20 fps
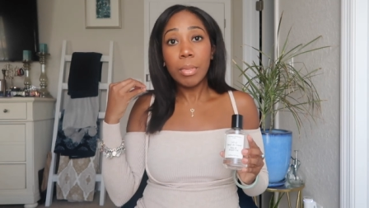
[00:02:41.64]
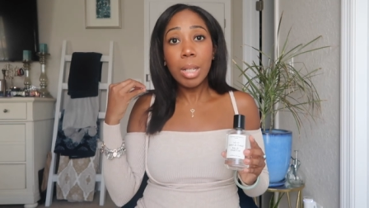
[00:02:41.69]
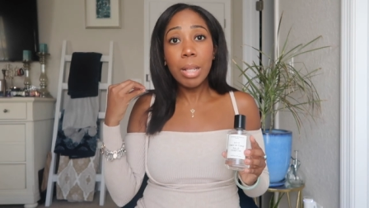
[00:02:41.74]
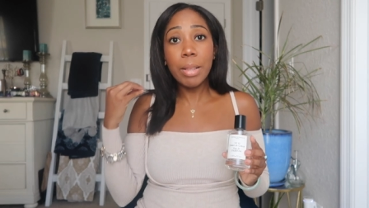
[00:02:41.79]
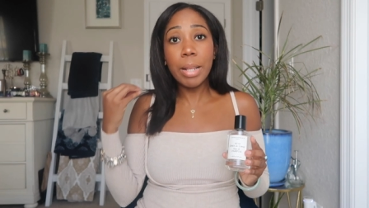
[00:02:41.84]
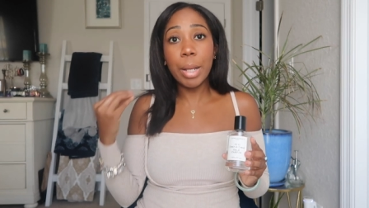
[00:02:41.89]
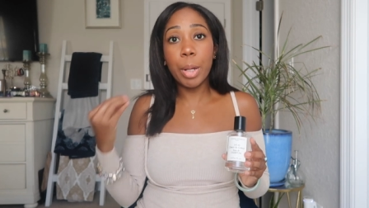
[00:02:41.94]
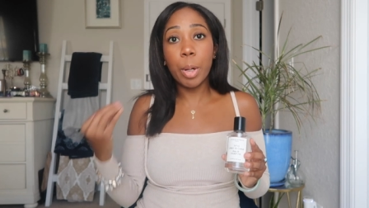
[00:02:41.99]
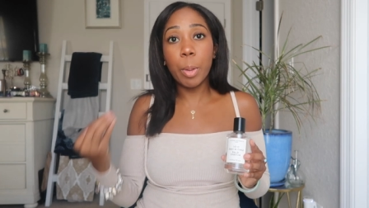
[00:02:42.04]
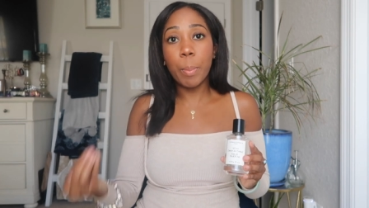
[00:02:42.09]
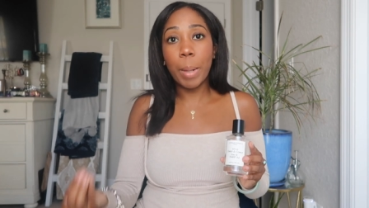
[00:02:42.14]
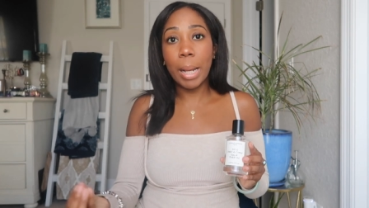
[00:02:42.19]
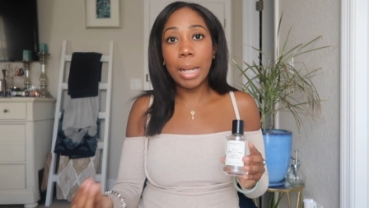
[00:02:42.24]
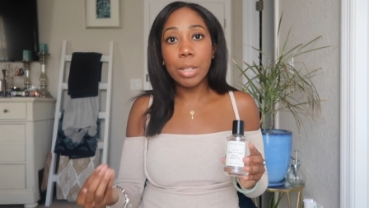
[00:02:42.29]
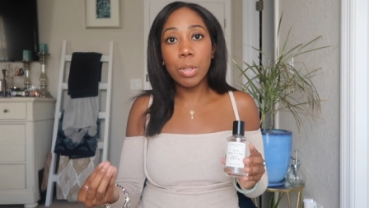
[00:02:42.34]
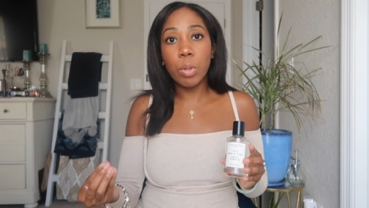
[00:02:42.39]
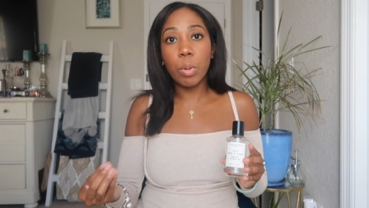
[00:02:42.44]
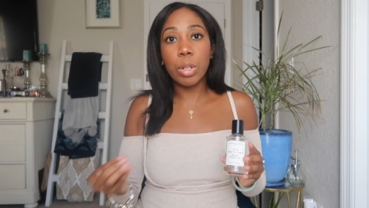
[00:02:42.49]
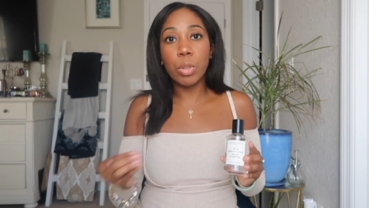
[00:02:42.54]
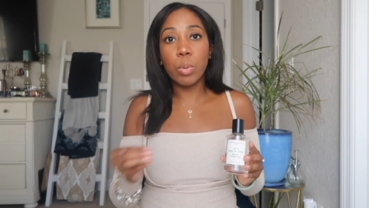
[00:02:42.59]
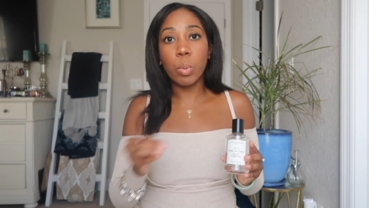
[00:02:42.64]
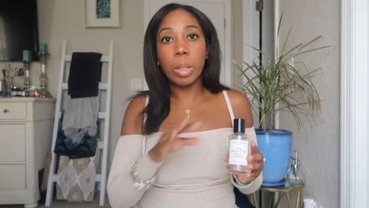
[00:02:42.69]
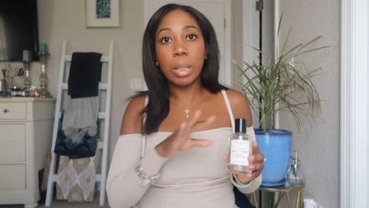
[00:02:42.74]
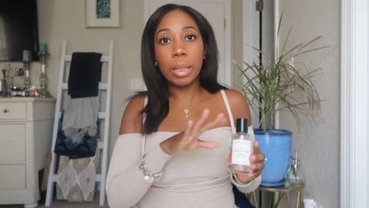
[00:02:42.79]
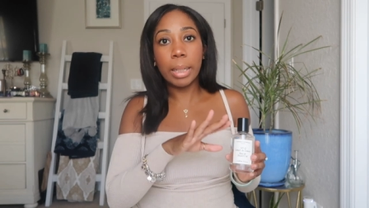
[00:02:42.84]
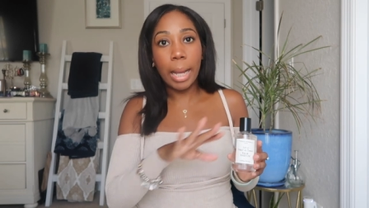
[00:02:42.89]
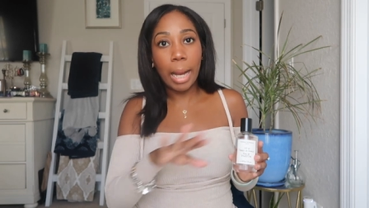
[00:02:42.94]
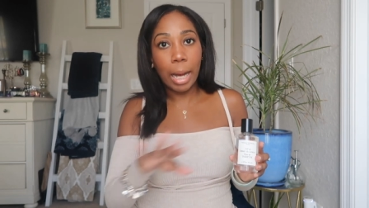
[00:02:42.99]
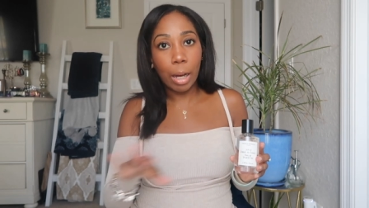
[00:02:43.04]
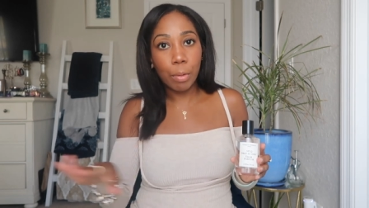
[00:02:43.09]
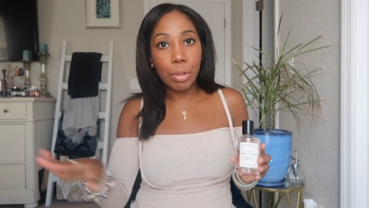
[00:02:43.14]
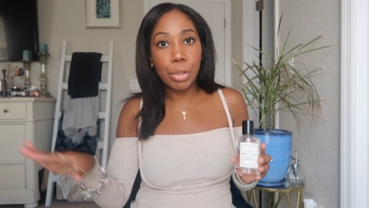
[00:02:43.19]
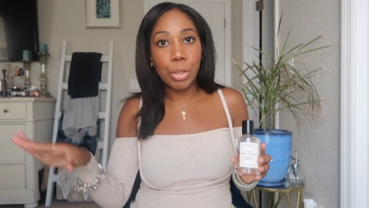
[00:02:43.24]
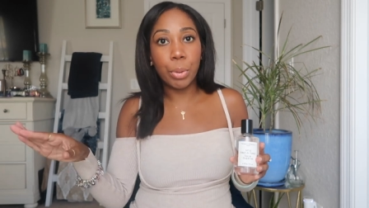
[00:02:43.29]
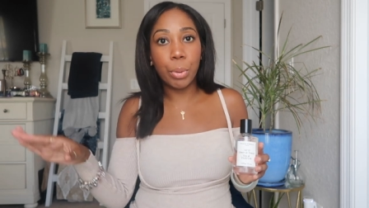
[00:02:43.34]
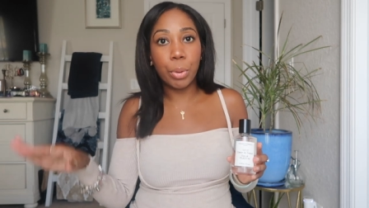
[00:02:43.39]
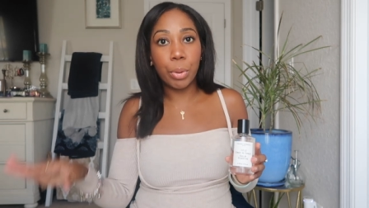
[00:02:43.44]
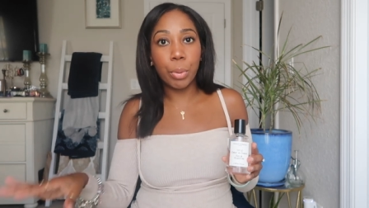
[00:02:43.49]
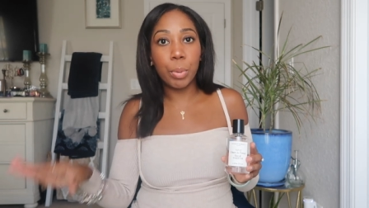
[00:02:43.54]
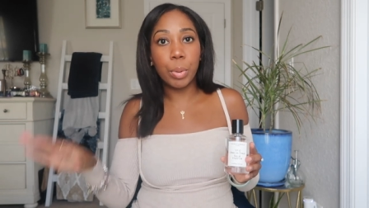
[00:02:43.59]
that your base note is what carries
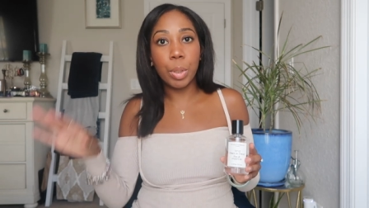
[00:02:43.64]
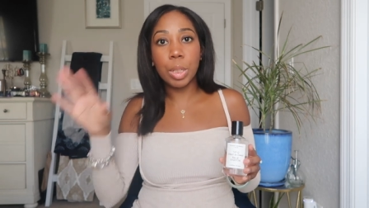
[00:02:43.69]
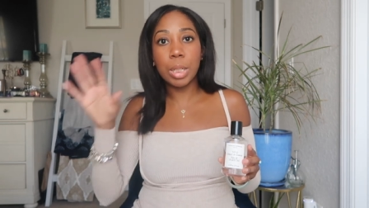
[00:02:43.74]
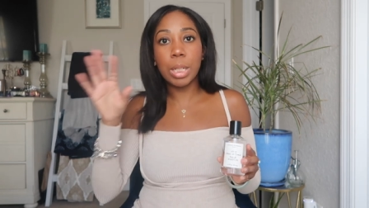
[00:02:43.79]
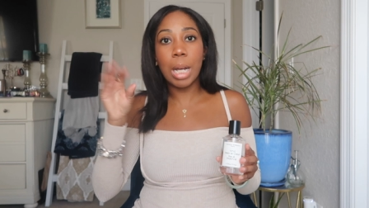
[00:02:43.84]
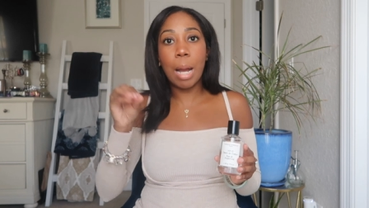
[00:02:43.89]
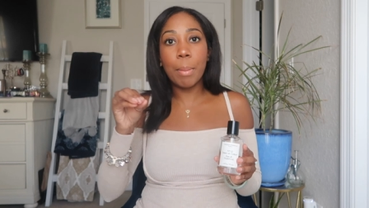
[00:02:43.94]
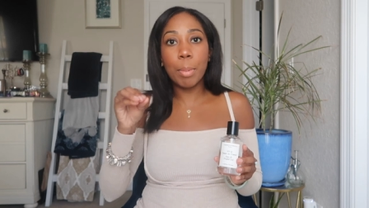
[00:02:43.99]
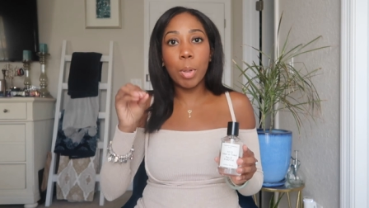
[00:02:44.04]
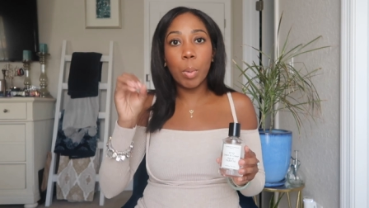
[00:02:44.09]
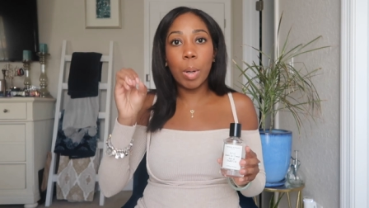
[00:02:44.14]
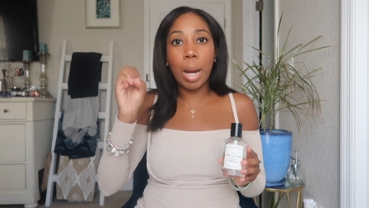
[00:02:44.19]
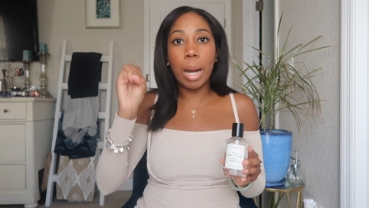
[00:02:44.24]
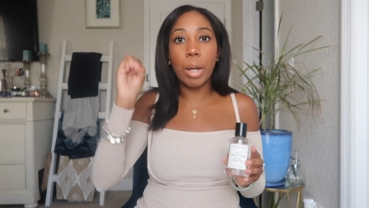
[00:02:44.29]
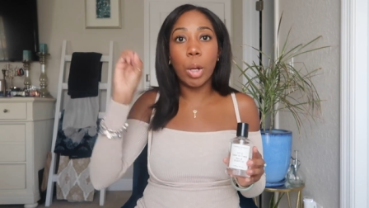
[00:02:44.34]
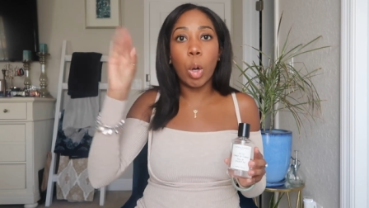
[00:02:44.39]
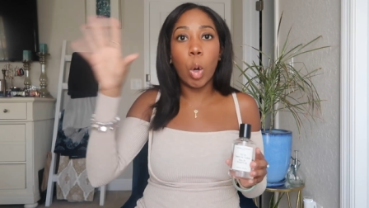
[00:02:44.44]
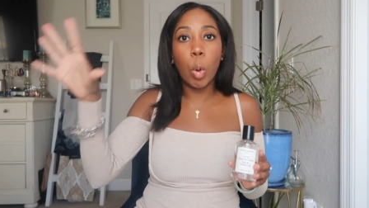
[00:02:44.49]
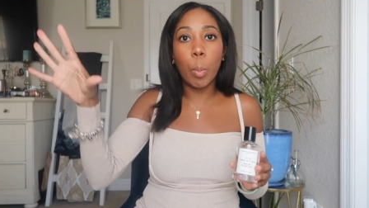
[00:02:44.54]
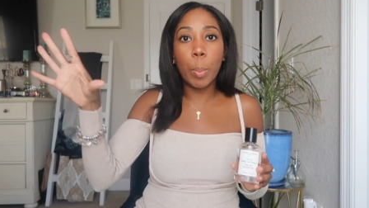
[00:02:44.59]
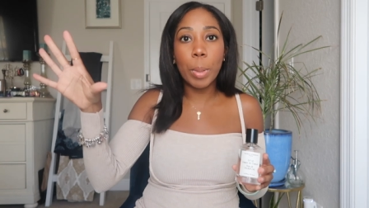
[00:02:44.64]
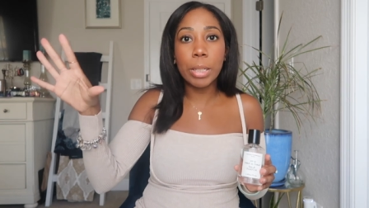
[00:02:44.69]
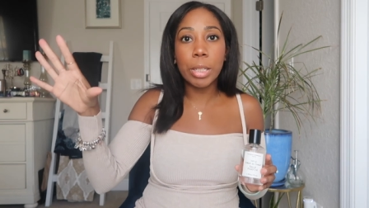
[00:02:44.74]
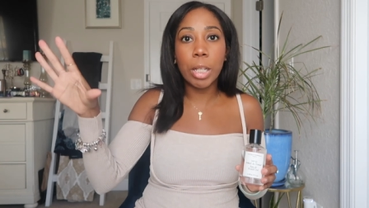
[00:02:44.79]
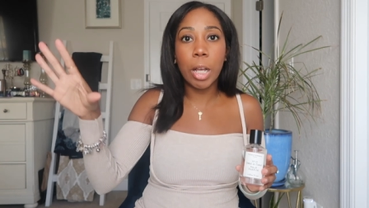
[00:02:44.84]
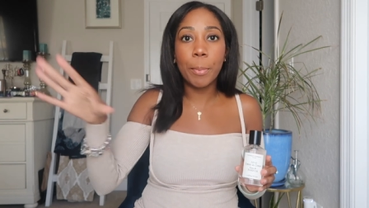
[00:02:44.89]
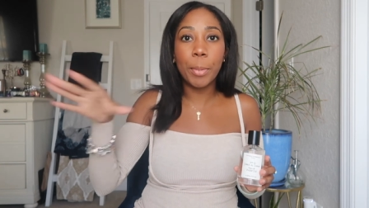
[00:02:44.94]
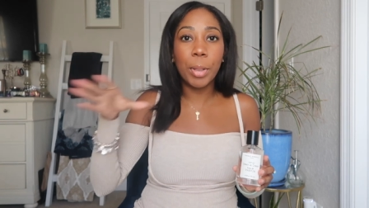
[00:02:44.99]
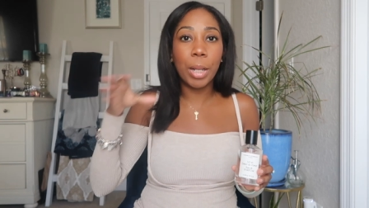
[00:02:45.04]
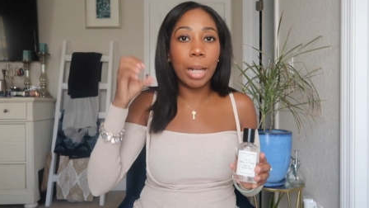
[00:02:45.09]
you through. Your top note kind of opens up.